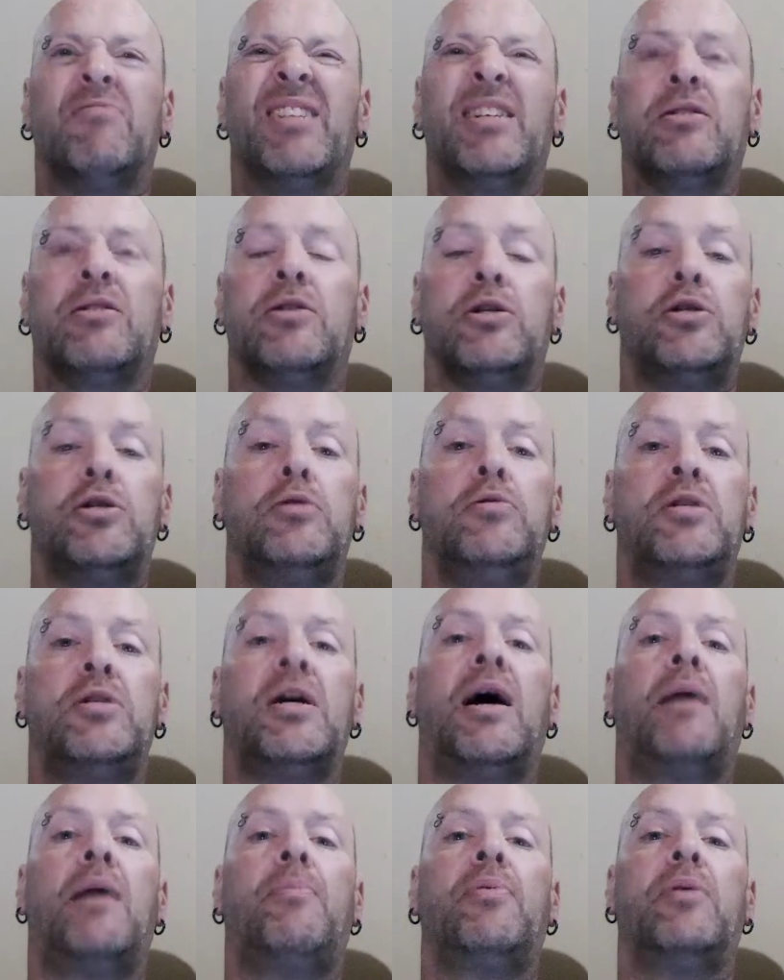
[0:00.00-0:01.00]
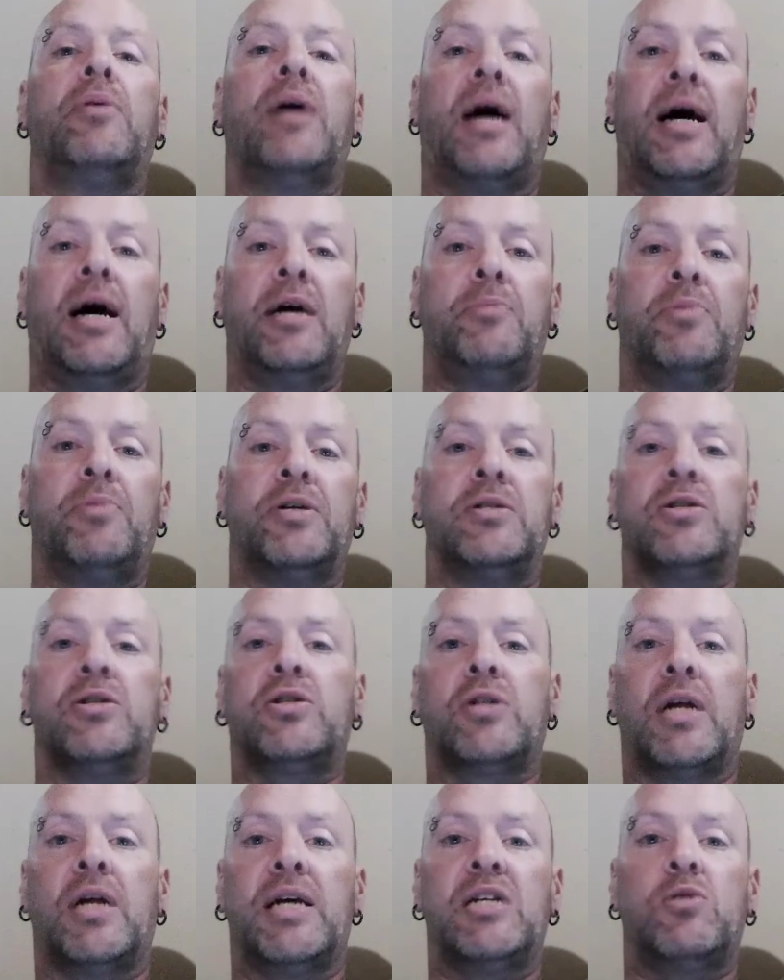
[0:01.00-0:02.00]
the 2 top hot button
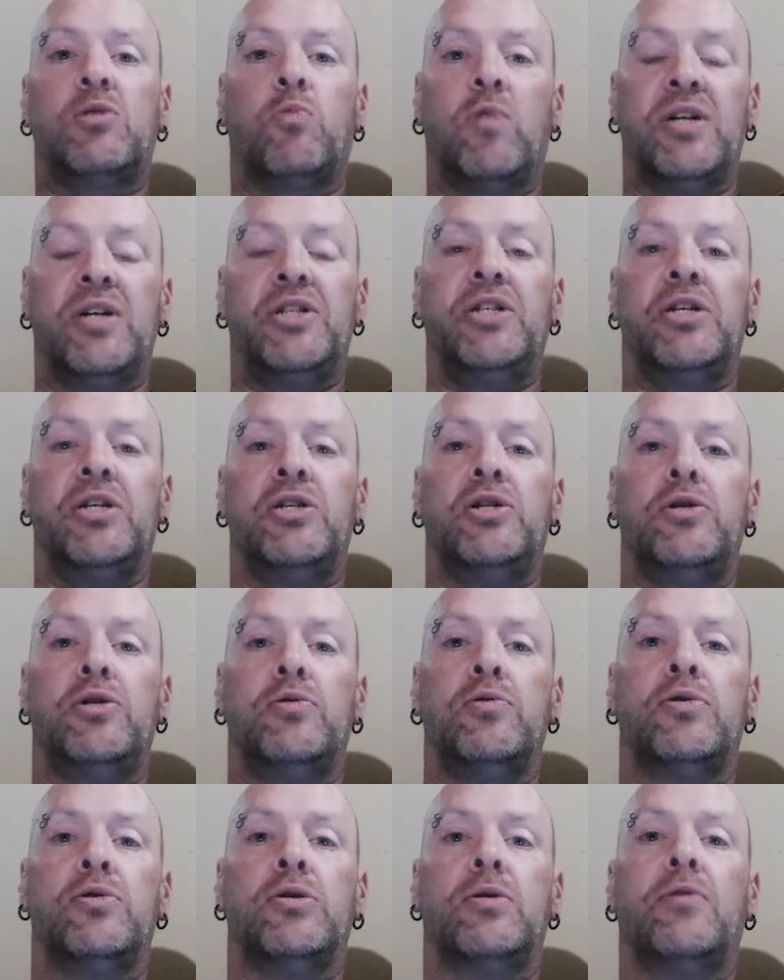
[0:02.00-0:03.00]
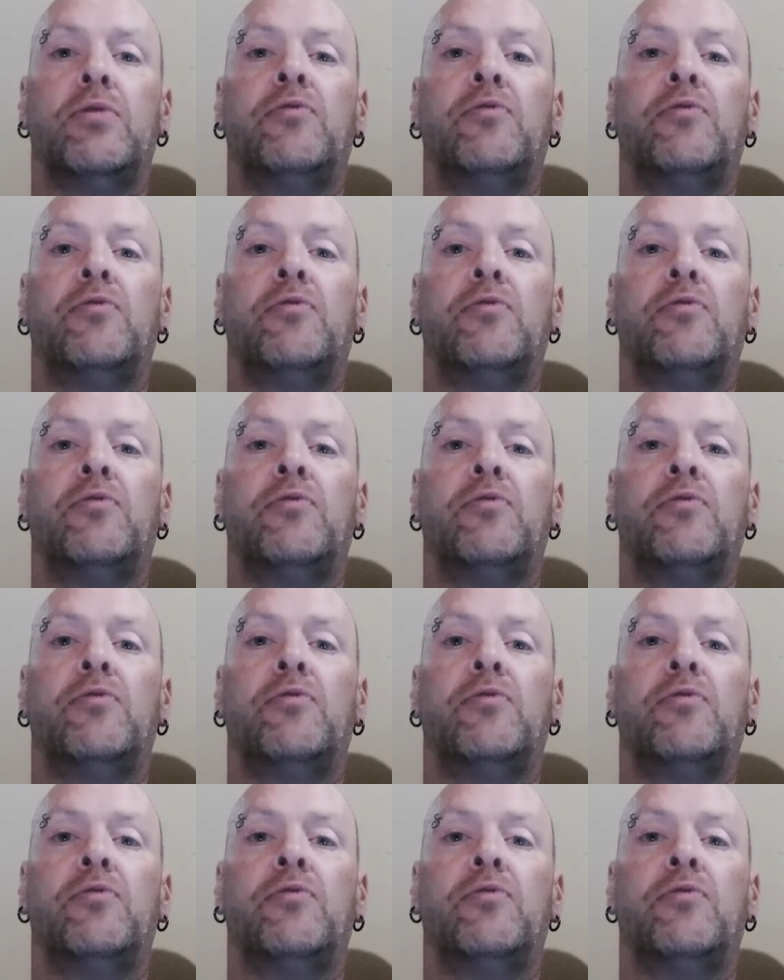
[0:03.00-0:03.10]
/ wedge issues